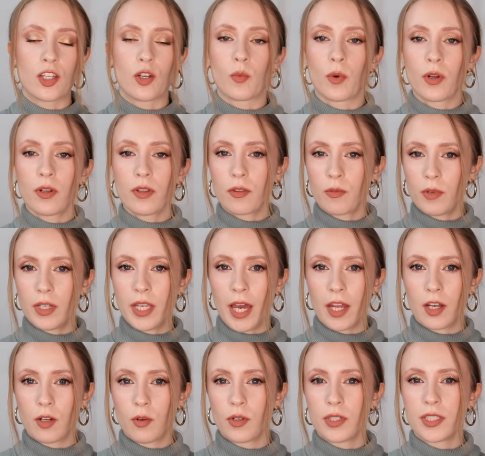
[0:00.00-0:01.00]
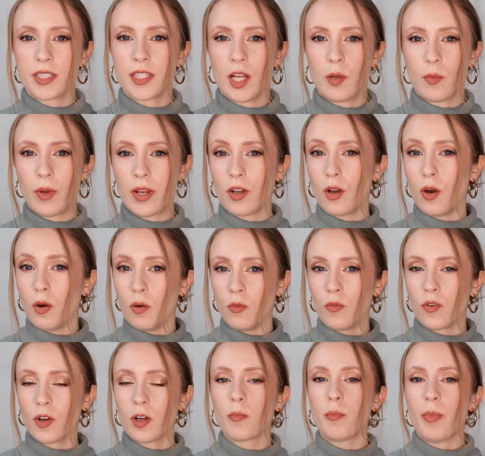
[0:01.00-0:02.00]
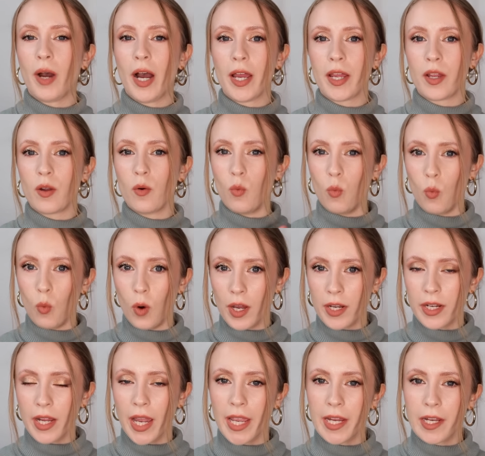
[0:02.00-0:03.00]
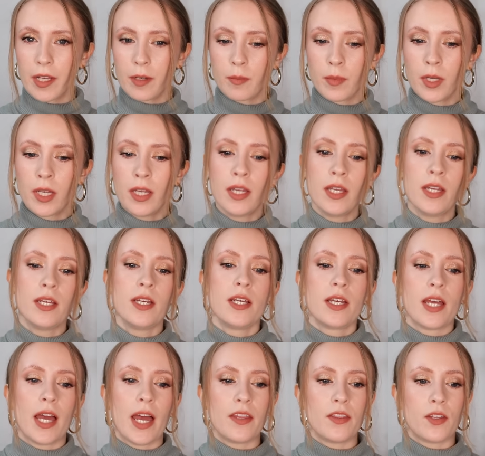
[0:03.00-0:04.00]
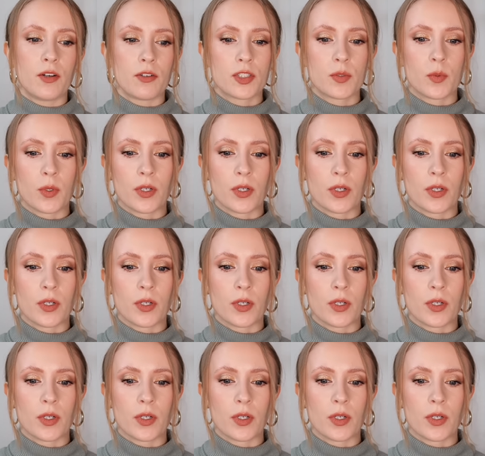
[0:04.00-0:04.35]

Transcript: There were three categories that I went over by one item and those